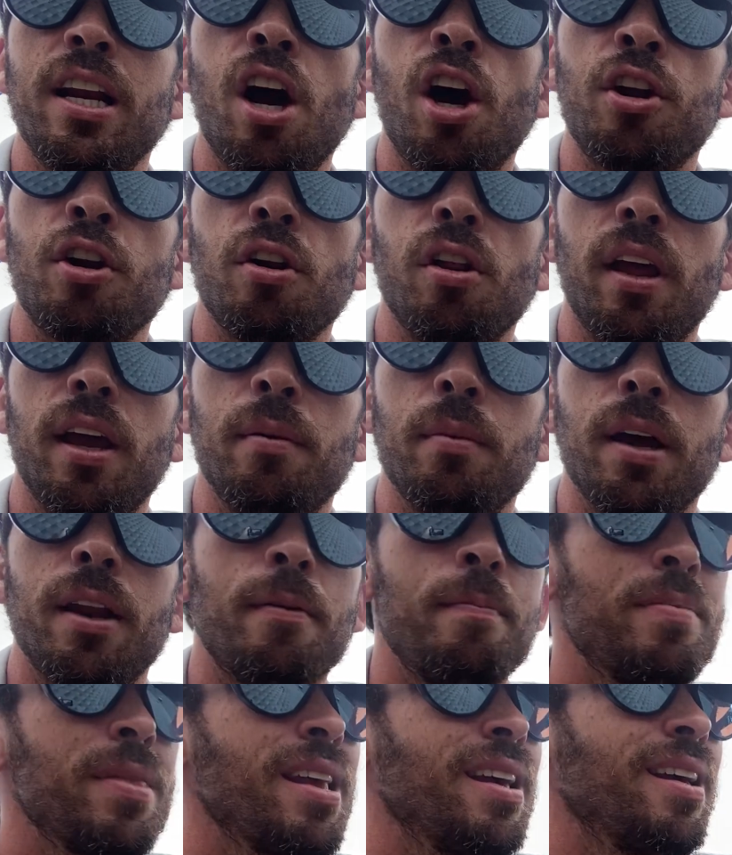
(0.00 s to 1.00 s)
underlayment,
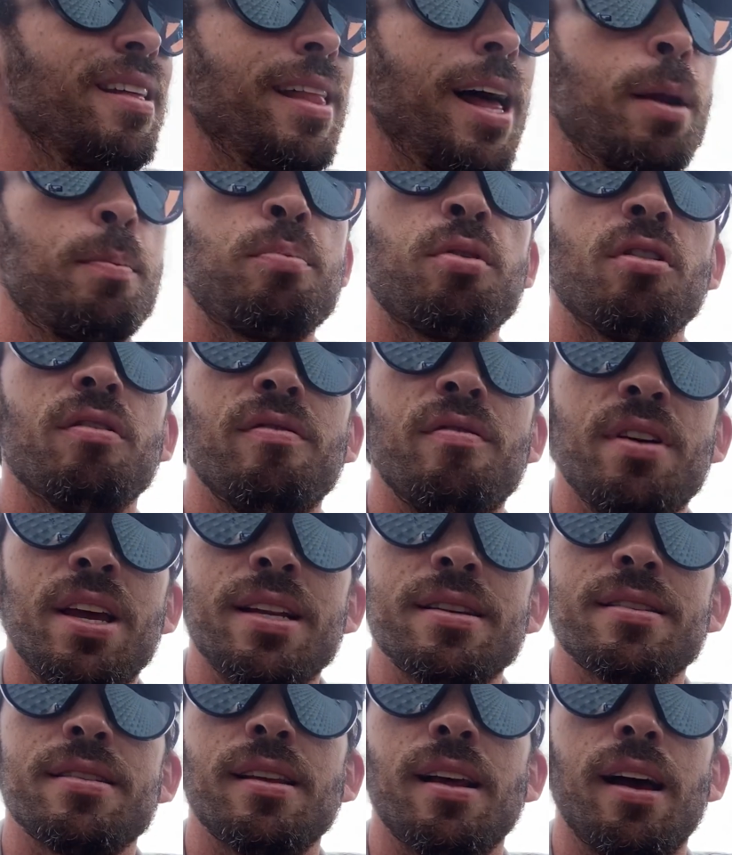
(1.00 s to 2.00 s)
that
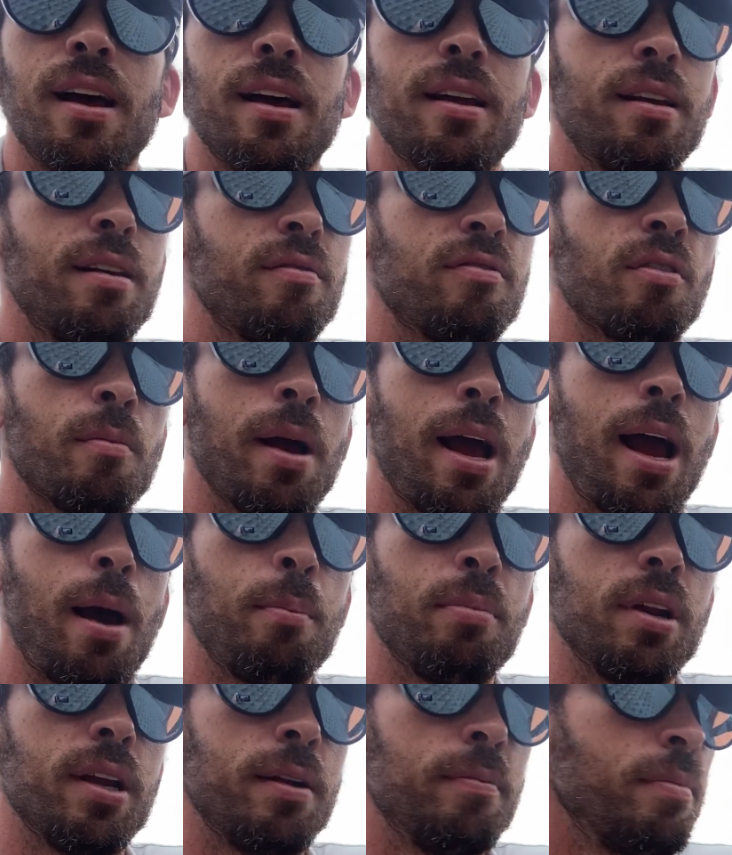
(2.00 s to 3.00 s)
prevents that from
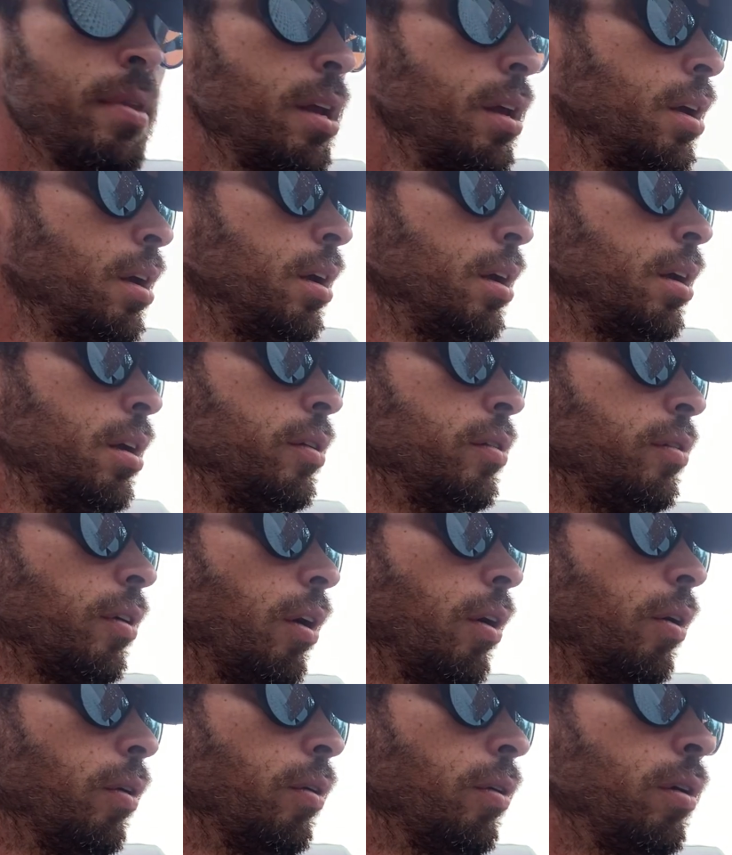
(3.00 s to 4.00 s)
happening.
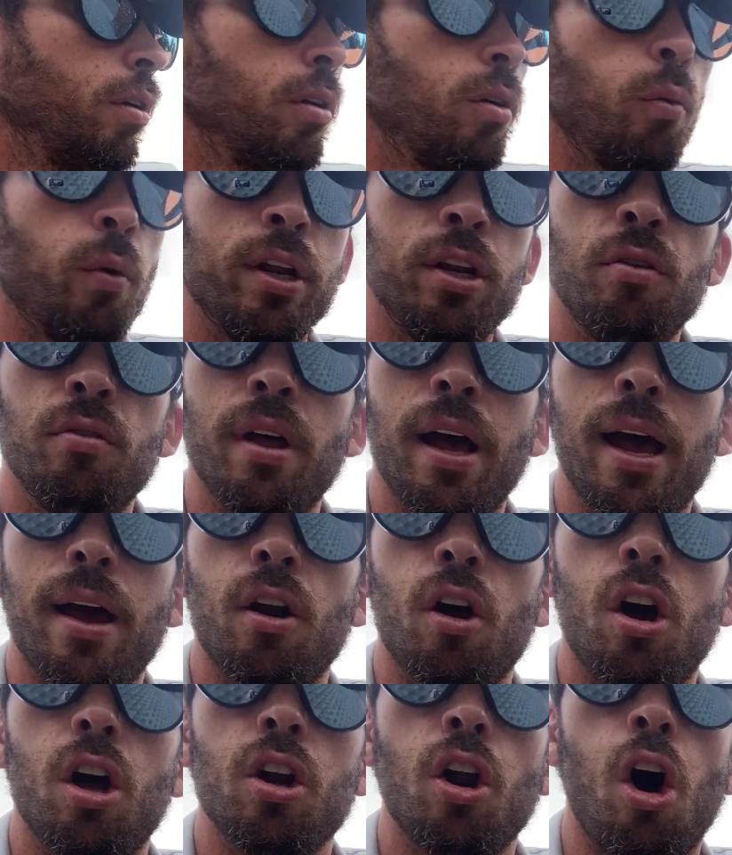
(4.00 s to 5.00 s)
So we do that
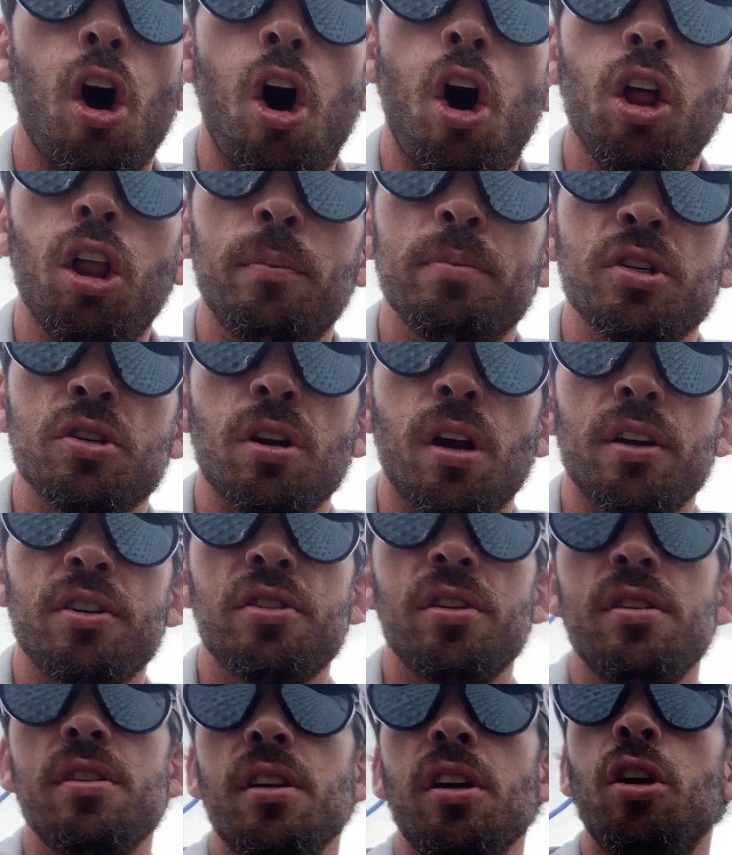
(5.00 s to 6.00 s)
on all
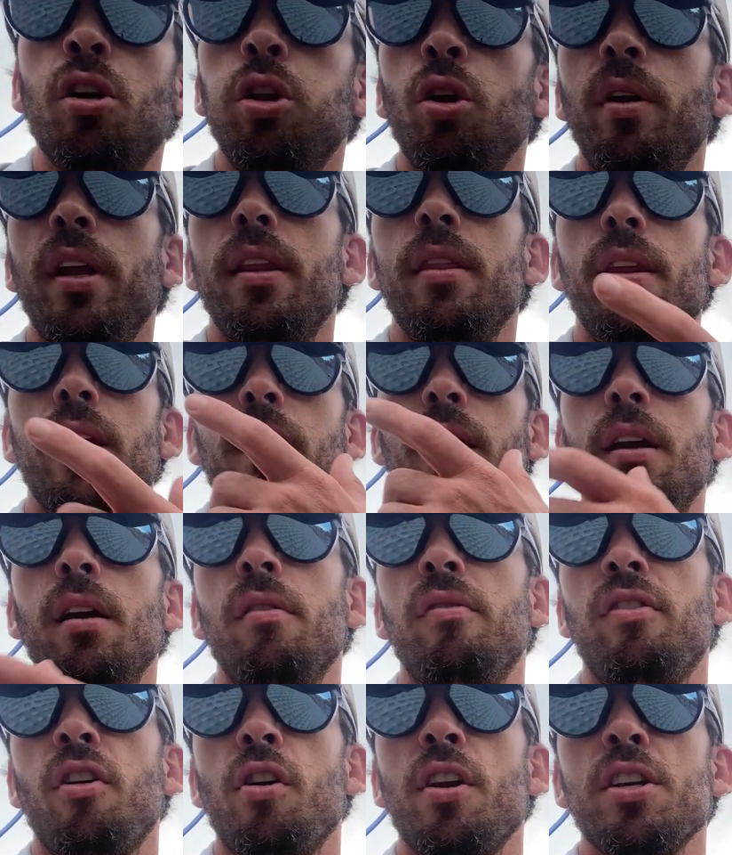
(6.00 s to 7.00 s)
obstructions, including the
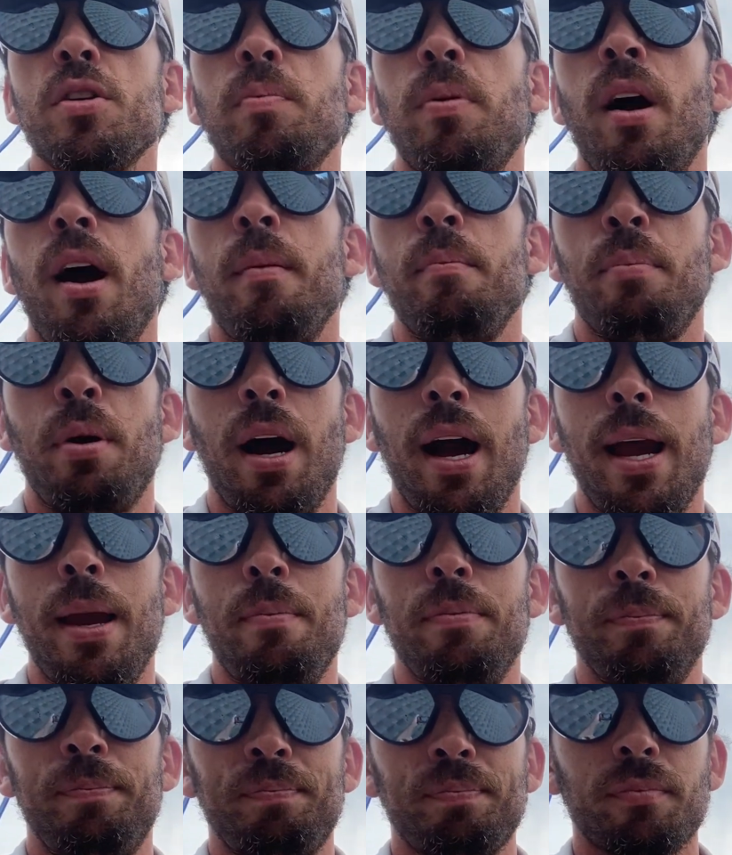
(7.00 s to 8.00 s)
furnace pipe
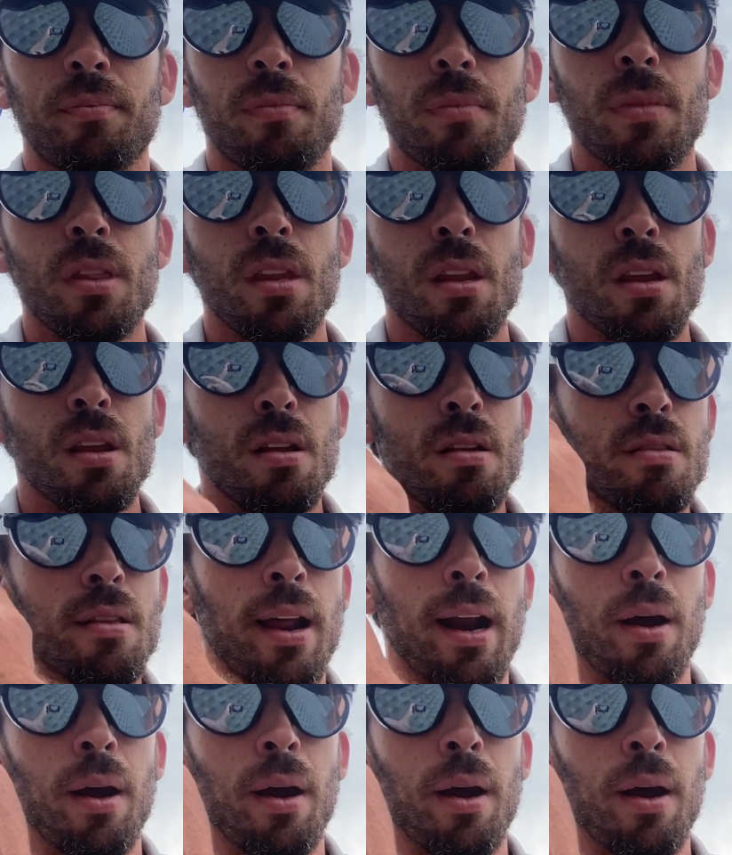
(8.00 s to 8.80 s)
that